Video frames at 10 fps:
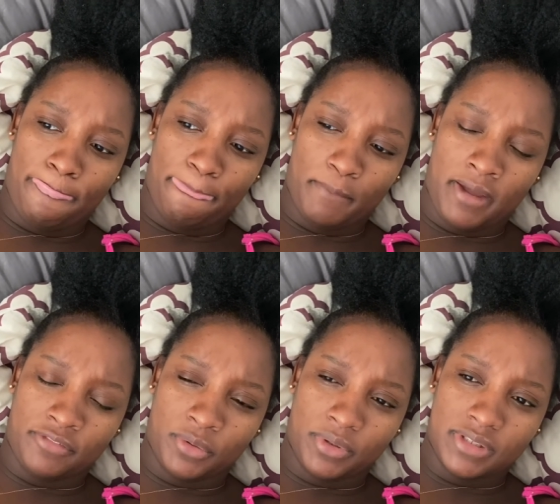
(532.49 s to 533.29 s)

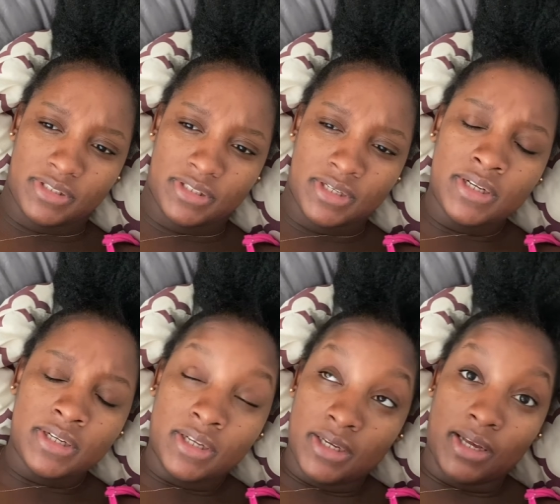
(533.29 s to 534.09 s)
afterwards,
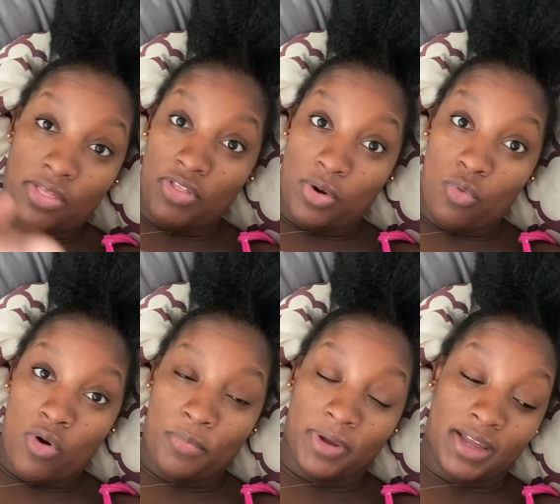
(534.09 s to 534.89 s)
and then woke up
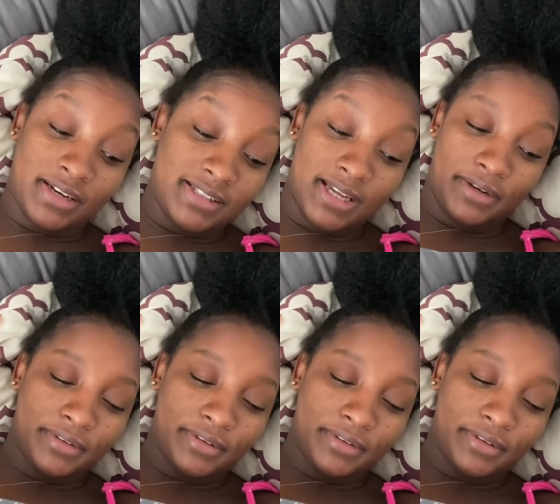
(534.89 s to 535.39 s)
again at ten.